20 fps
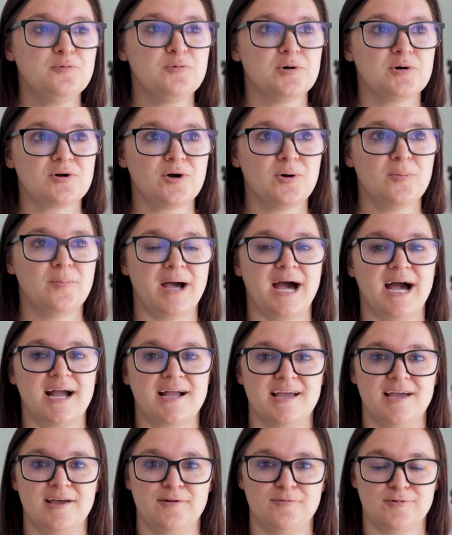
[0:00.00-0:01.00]
will go
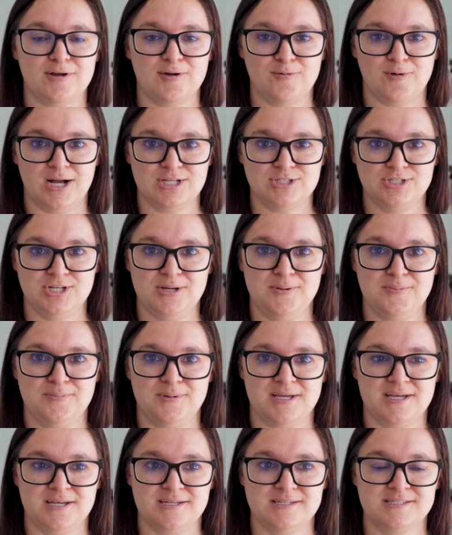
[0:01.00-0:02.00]
back and rewatch it
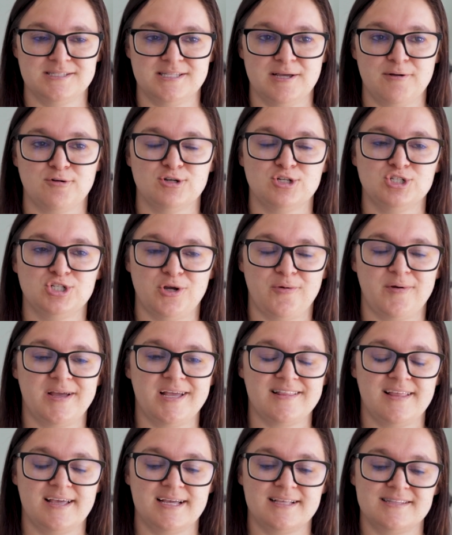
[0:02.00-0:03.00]
because they were
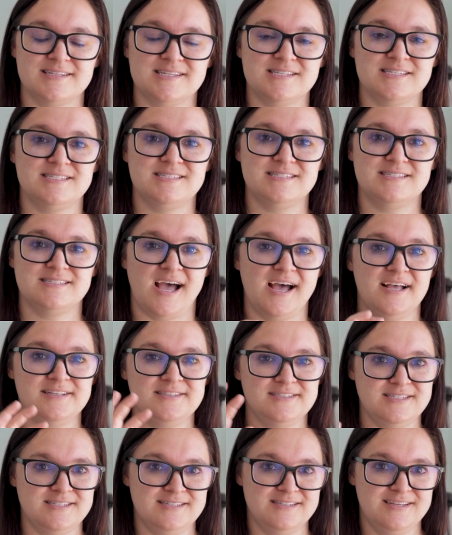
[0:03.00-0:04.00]
showing like the
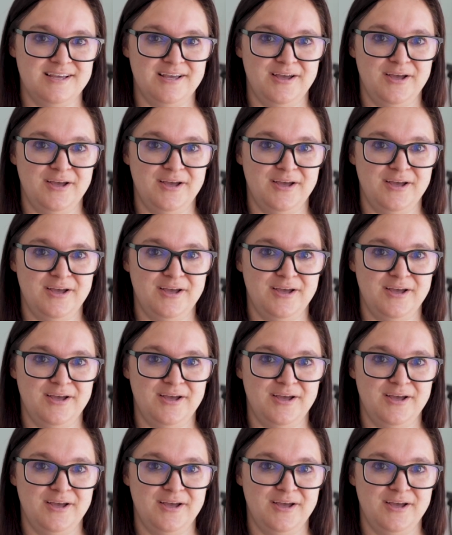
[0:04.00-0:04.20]
sets